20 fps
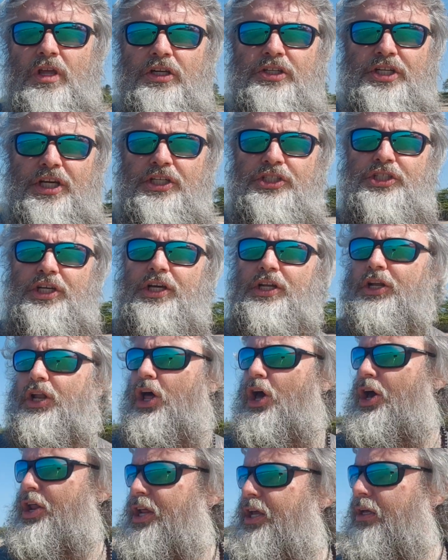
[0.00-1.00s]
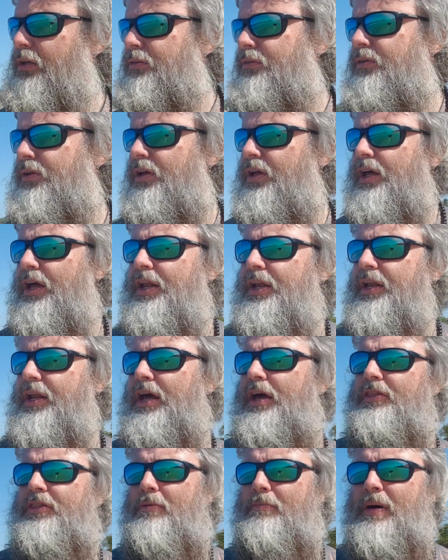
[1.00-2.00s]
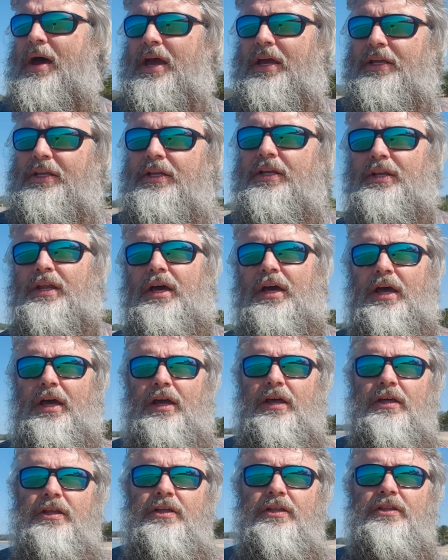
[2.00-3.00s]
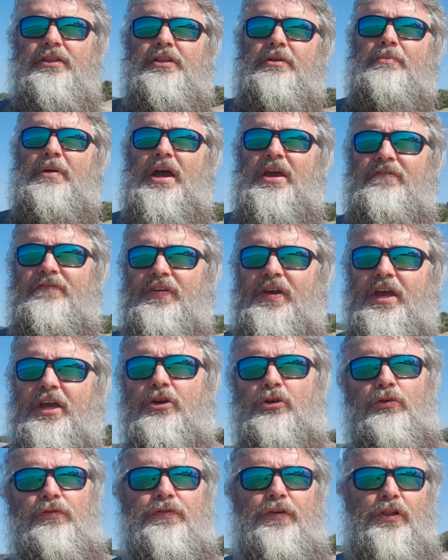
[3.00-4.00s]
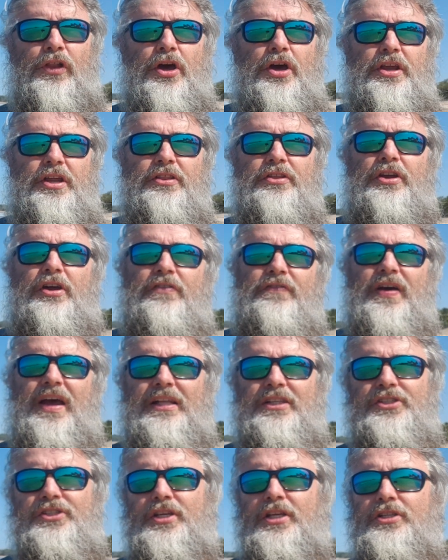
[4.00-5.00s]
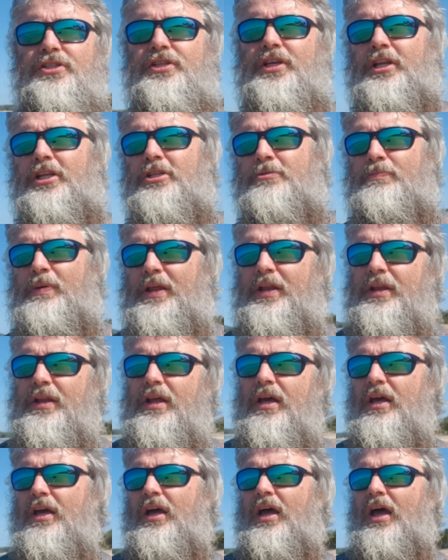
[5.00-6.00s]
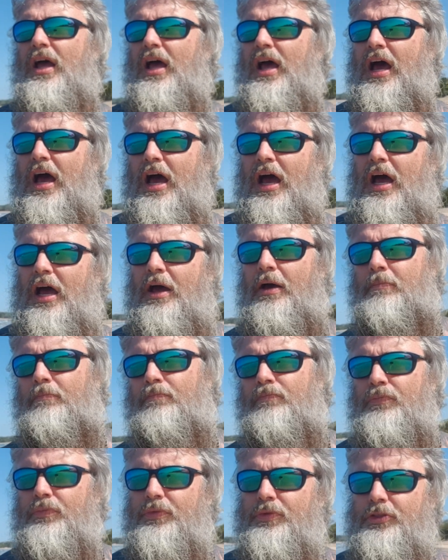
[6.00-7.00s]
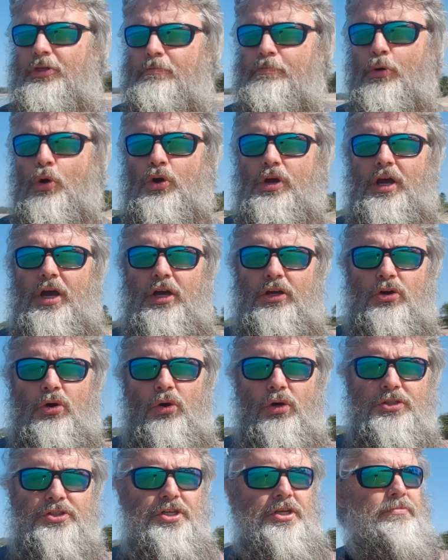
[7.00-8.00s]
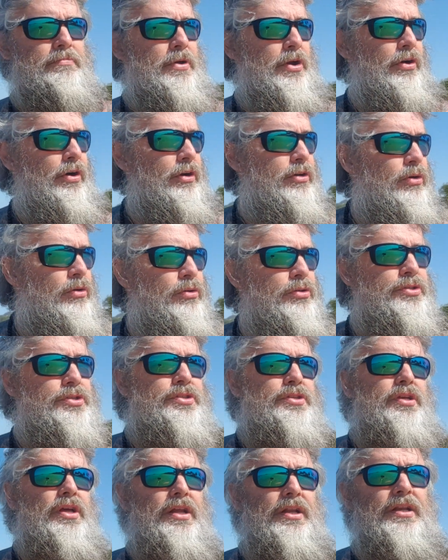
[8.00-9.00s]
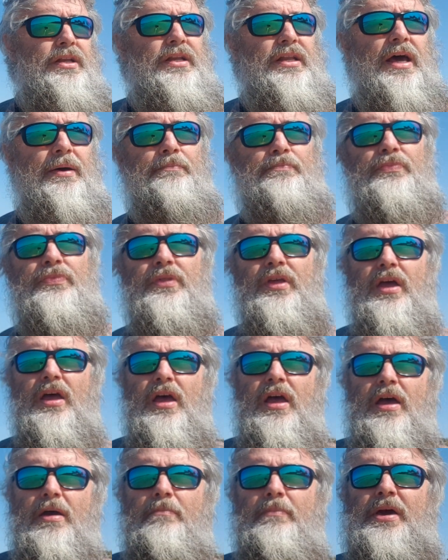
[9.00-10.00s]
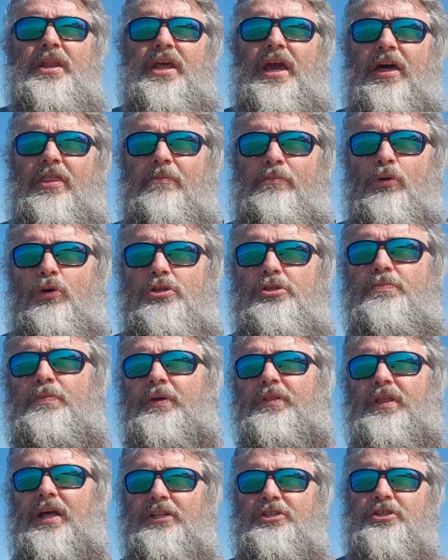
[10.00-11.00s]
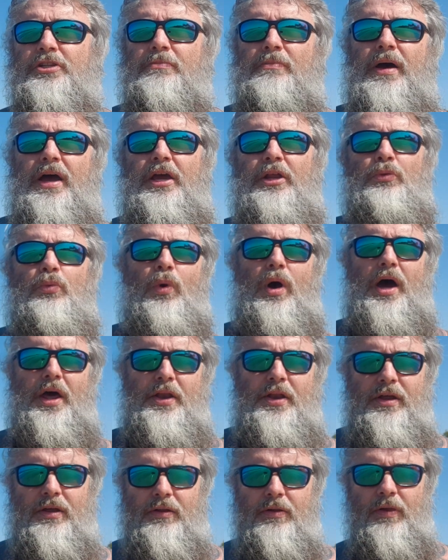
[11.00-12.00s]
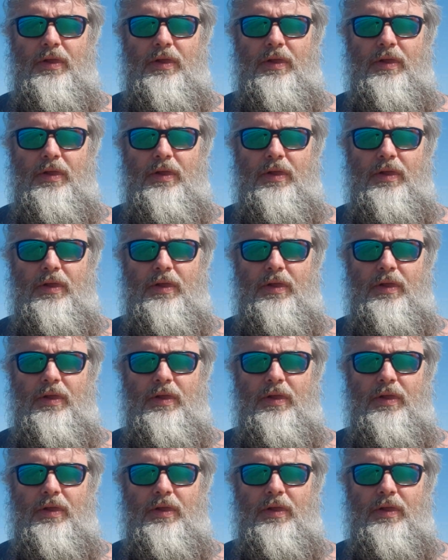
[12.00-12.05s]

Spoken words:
Teaching and learning. And the main vehicle for learning that I've had since then has been the book A Course in Miracles, and many other books, but that's the main one.